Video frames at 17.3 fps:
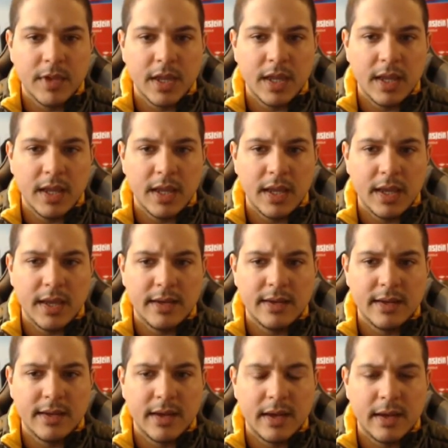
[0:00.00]

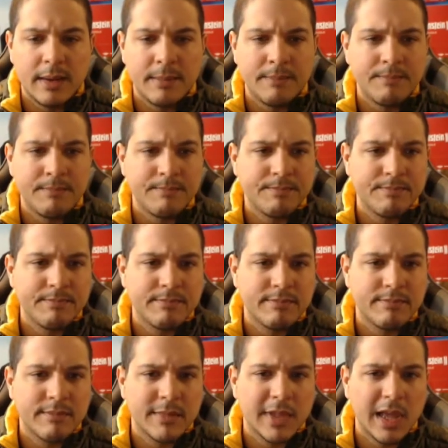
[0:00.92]
And
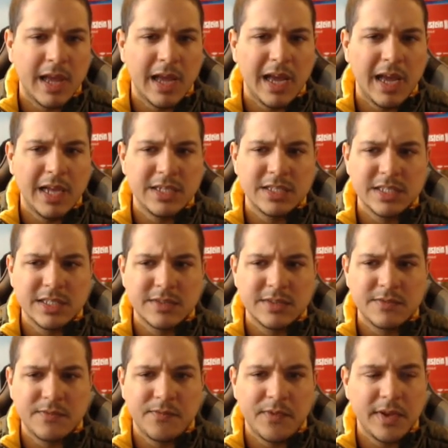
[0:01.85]
I just
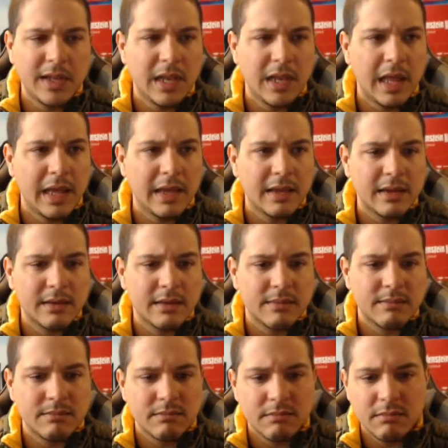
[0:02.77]
feel like,
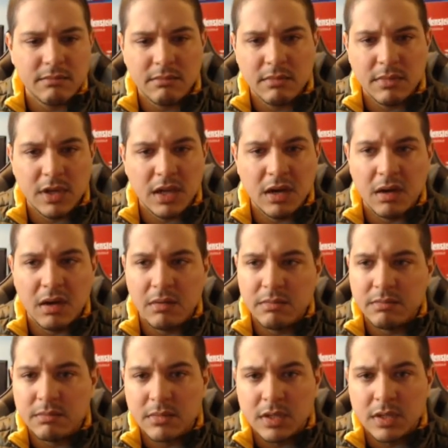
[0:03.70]
you know,
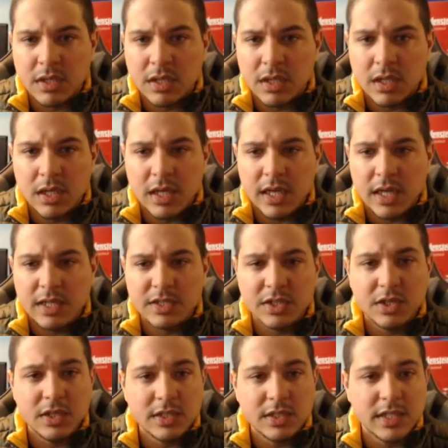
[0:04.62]
it's
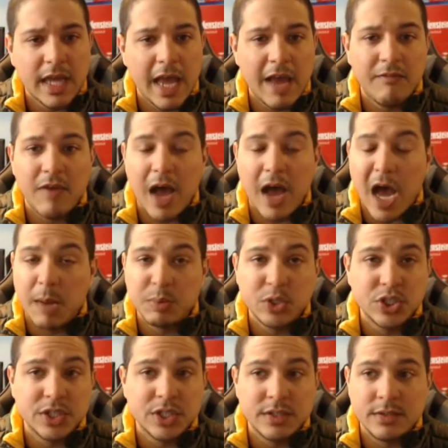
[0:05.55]
good to have
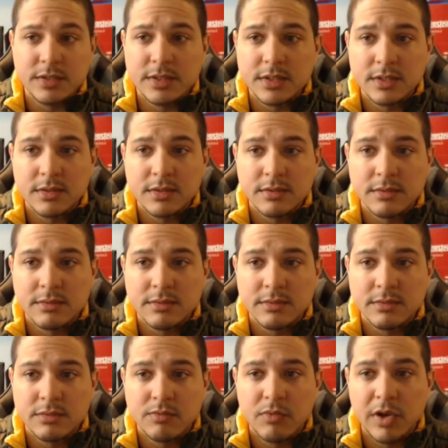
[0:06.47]
options,
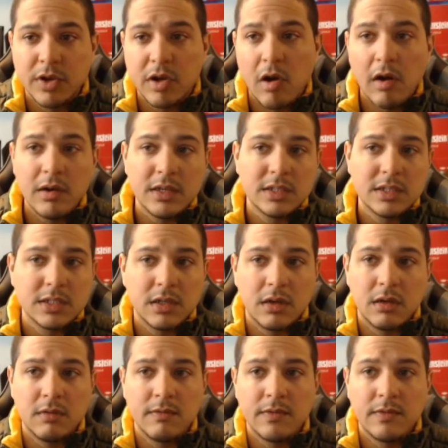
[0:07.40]
regardless
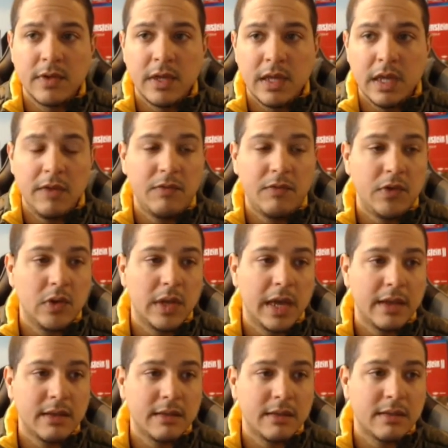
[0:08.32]
of if you
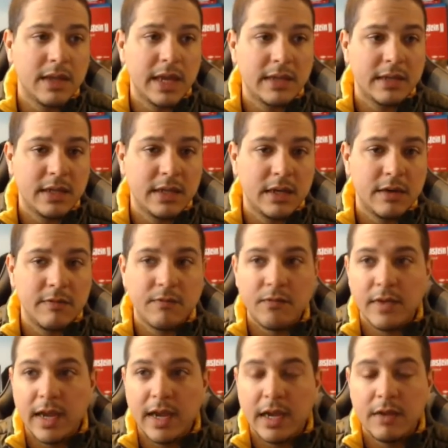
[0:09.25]
like the idea of
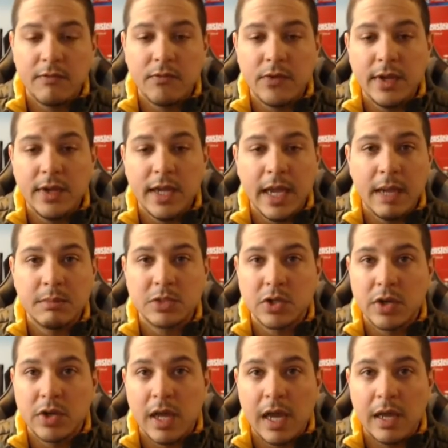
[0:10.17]
getting free games or
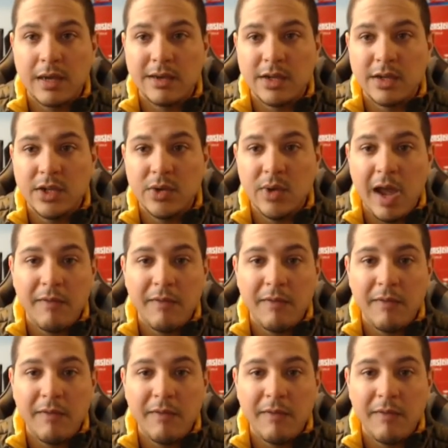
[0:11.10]
not. You have the